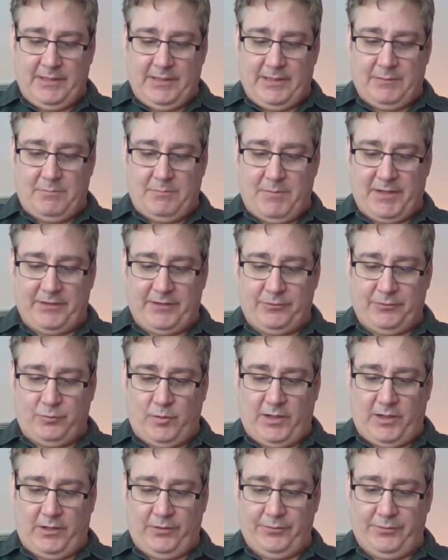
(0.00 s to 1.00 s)
mix
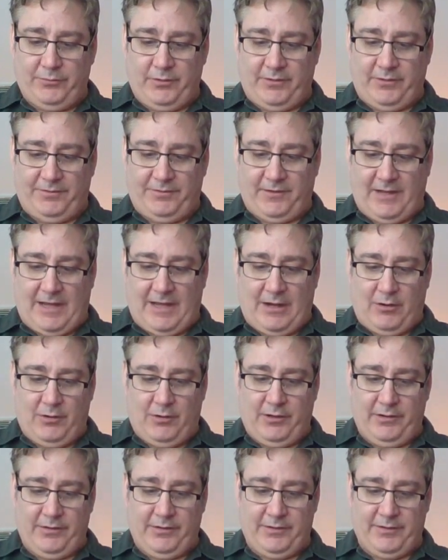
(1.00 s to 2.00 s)
well through the
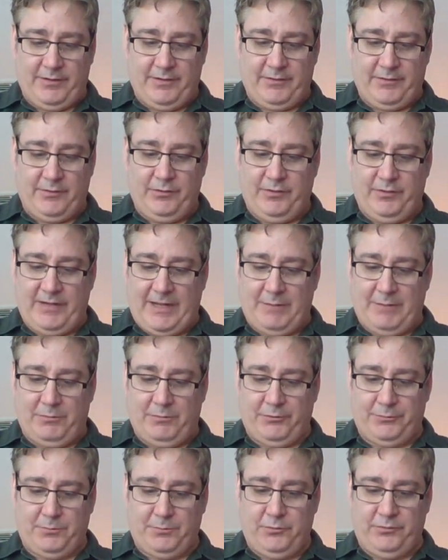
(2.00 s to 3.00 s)
flour, 2
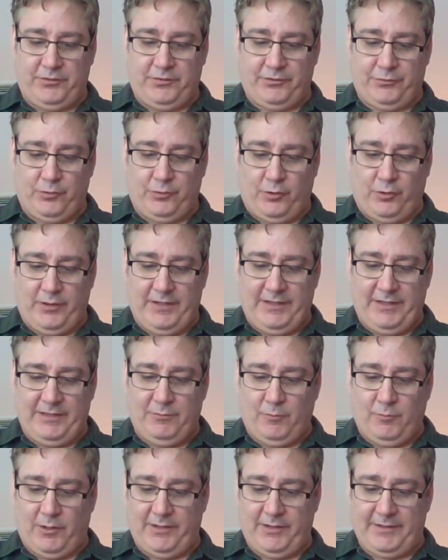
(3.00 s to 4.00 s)
tablespoons of
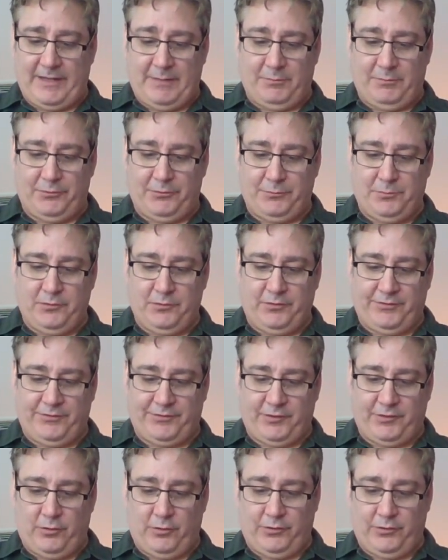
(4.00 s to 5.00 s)
shortening, 1 tablespoon of
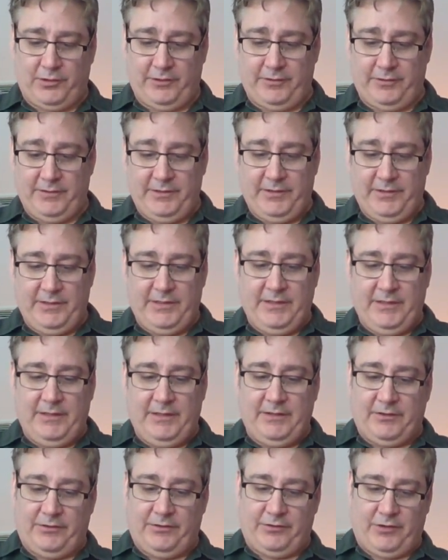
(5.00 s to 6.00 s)
soda,
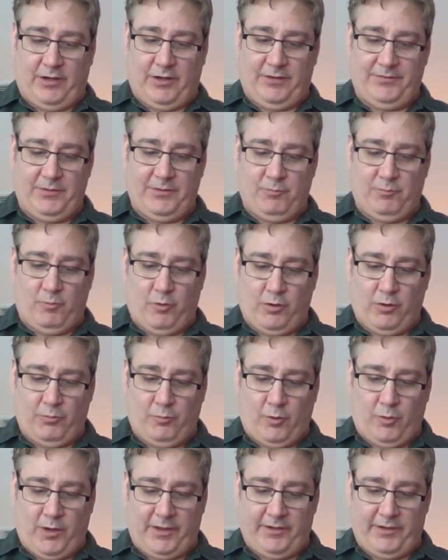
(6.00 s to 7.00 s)
dissolved in warm
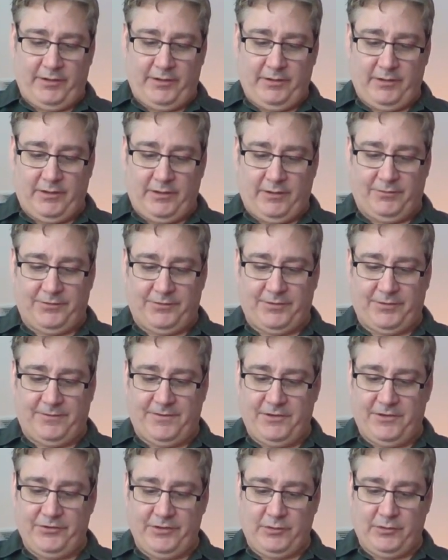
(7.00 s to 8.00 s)
weather of
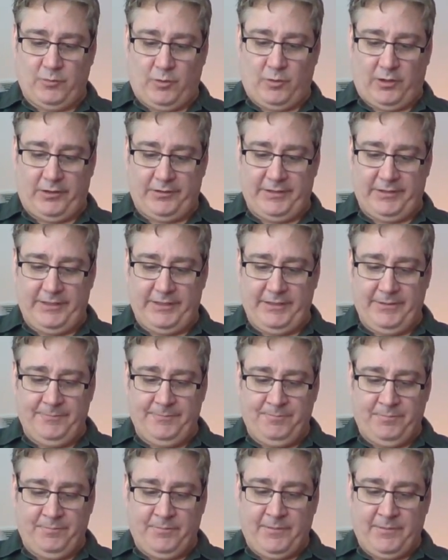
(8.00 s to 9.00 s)
sufficient quality,
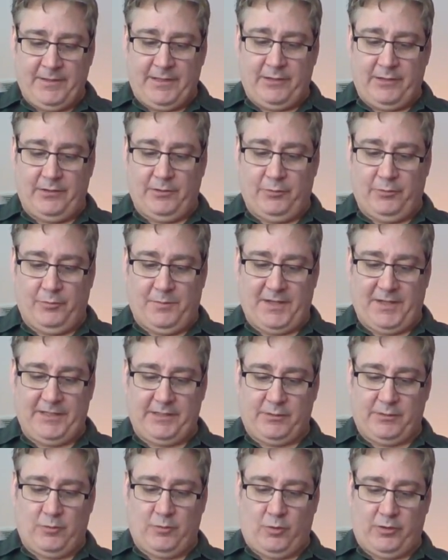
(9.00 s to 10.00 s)
and it would make a
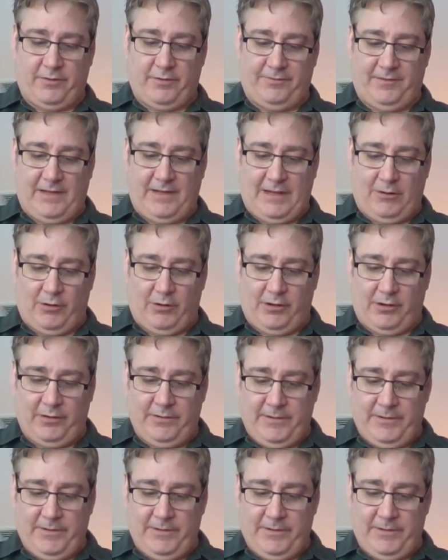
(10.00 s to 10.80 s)
quart of flour.